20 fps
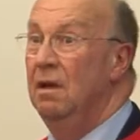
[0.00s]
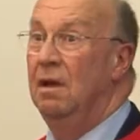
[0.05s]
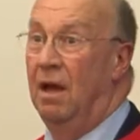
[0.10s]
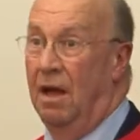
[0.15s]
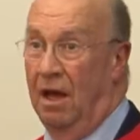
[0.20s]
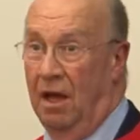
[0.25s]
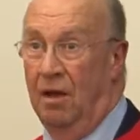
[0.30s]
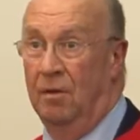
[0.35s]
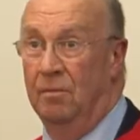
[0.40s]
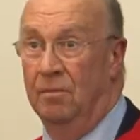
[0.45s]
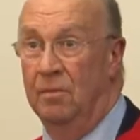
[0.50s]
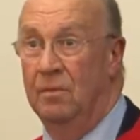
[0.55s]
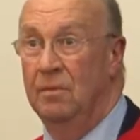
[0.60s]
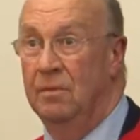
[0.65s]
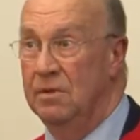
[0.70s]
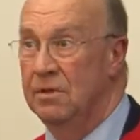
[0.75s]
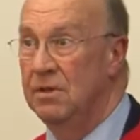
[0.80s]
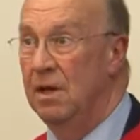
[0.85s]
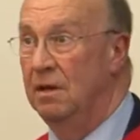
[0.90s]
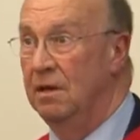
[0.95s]

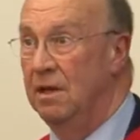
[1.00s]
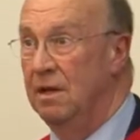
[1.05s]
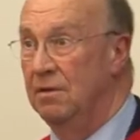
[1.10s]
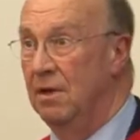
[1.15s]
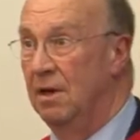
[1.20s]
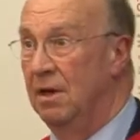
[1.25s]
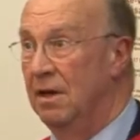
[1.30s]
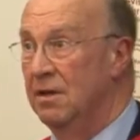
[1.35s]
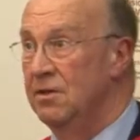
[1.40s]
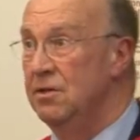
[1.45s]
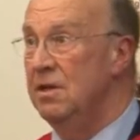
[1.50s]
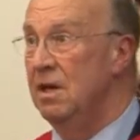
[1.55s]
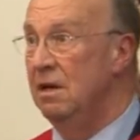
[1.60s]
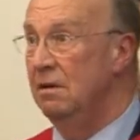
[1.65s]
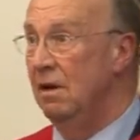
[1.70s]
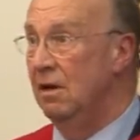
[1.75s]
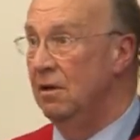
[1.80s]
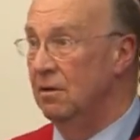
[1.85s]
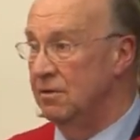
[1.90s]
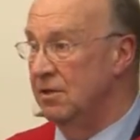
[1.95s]
Certainly in the last
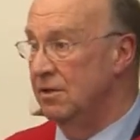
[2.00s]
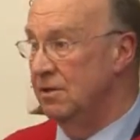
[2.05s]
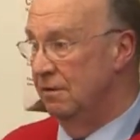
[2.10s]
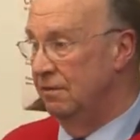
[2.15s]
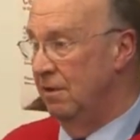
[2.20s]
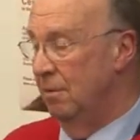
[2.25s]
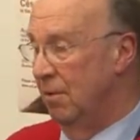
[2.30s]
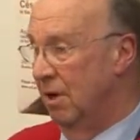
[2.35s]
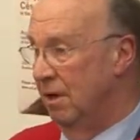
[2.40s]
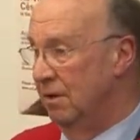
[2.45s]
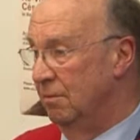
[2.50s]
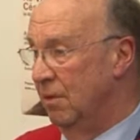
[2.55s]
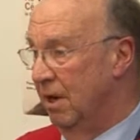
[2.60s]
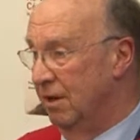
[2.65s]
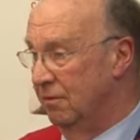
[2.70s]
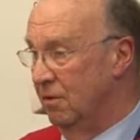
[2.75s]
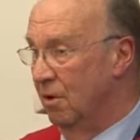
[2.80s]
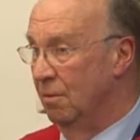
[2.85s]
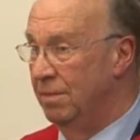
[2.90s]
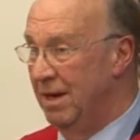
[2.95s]
year, it looks as if it might
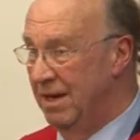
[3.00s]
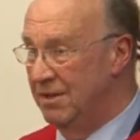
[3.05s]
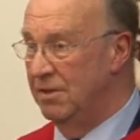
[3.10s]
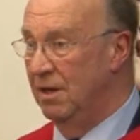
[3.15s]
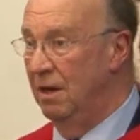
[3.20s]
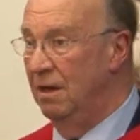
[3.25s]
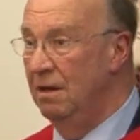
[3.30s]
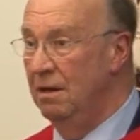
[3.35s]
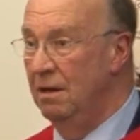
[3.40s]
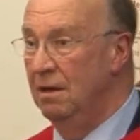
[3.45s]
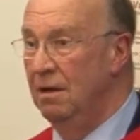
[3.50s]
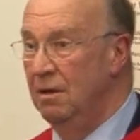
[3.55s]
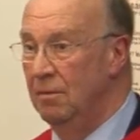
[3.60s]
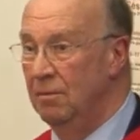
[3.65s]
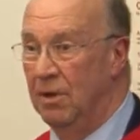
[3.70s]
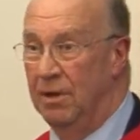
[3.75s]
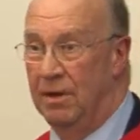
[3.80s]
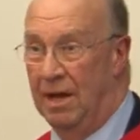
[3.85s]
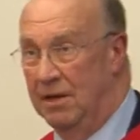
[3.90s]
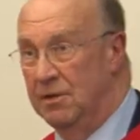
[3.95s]
have got better,
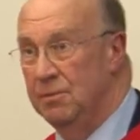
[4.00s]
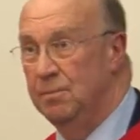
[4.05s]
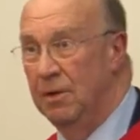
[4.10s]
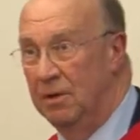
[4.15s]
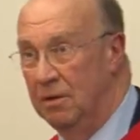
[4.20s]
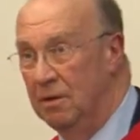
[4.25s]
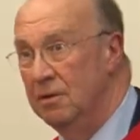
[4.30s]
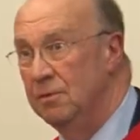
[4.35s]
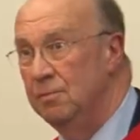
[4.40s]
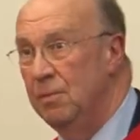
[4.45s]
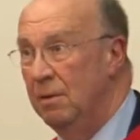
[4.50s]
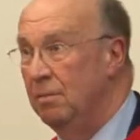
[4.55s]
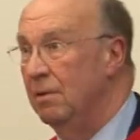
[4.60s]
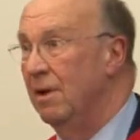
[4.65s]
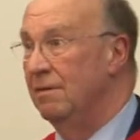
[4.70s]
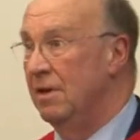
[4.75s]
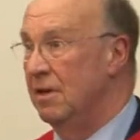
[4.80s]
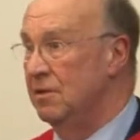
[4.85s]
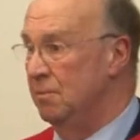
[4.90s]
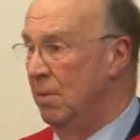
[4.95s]
but that's because people
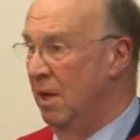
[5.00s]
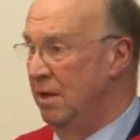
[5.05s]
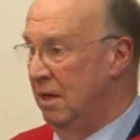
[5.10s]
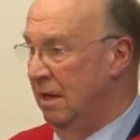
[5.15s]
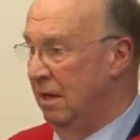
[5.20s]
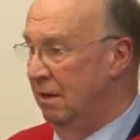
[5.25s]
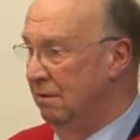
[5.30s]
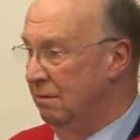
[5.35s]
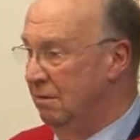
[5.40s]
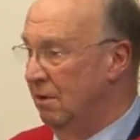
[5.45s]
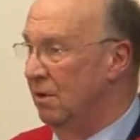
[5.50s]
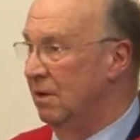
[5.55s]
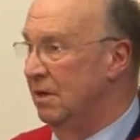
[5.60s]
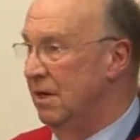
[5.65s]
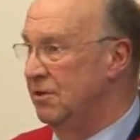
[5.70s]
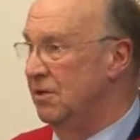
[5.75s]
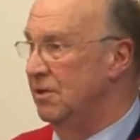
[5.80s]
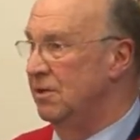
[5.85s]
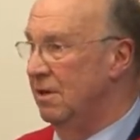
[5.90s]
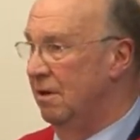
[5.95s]
have less money, not
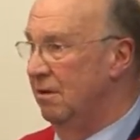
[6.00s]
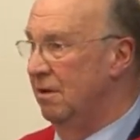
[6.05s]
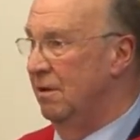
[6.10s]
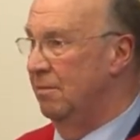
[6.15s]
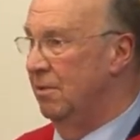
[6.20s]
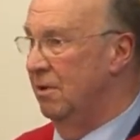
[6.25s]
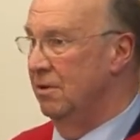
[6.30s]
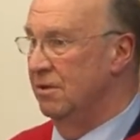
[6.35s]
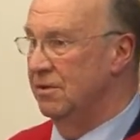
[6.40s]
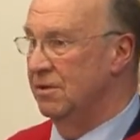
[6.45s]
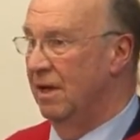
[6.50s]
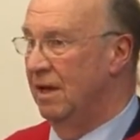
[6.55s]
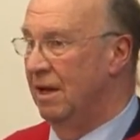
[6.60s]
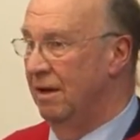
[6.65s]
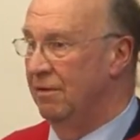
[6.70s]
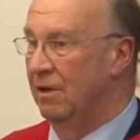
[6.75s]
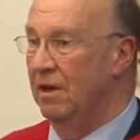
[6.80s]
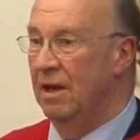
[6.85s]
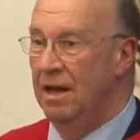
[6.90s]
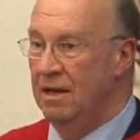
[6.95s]
necessarily because they
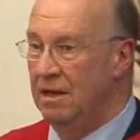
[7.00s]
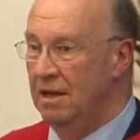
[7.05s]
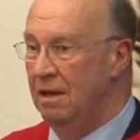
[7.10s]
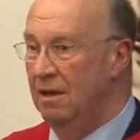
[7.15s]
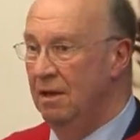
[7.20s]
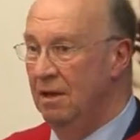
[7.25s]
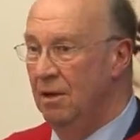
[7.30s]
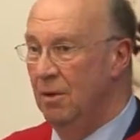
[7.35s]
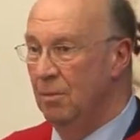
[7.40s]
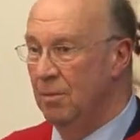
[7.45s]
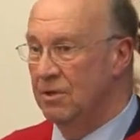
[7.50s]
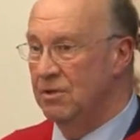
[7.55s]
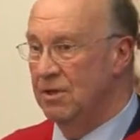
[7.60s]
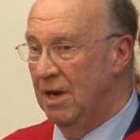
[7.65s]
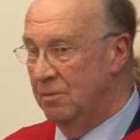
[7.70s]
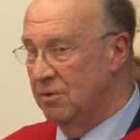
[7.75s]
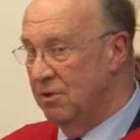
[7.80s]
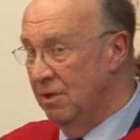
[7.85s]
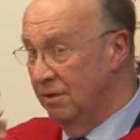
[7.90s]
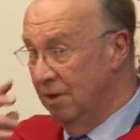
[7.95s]
have any
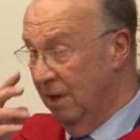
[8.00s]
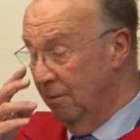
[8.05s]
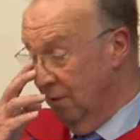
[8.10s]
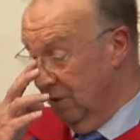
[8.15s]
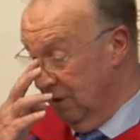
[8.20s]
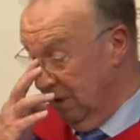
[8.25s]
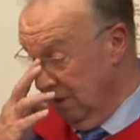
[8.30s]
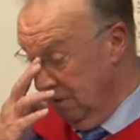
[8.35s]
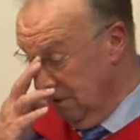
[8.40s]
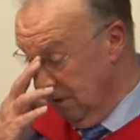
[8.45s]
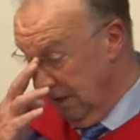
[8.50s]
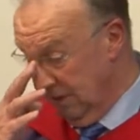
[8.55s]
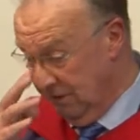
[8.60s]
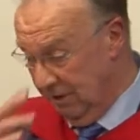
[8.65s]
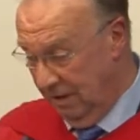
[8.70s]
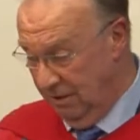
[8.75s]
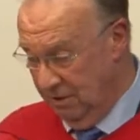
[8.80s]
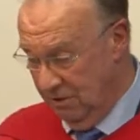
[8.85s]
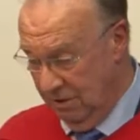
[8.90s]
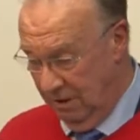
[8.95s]
perception they want to use less
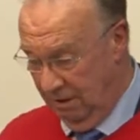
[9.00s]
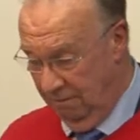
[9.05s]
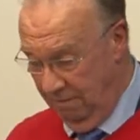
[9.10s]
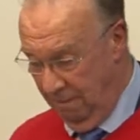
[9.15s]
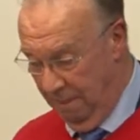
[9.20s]
energy.